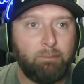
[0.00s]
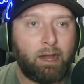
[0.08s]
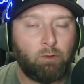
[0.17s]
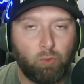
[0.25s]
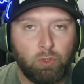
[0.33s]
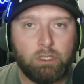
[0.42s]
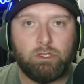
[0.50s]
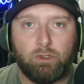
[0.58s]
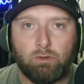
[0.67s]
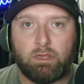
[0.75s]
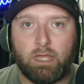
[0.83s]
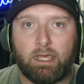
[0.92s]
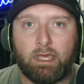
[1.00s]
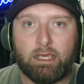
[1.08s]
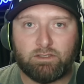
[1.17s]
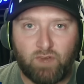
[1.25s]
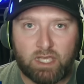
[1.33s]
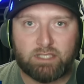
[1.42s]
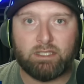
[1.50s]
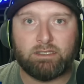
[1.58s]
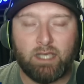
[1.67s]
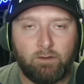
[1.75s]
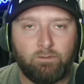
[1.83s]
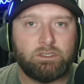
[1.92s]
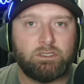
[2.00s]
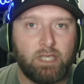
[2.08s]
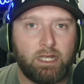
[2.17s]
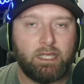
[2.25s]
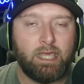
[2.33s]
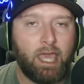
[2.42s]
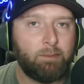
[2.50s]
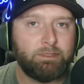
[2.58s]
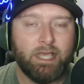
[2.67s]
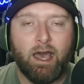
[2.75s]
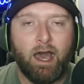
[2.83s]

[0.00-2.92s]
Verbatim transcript: but I really do think he has faced the toughest slate of games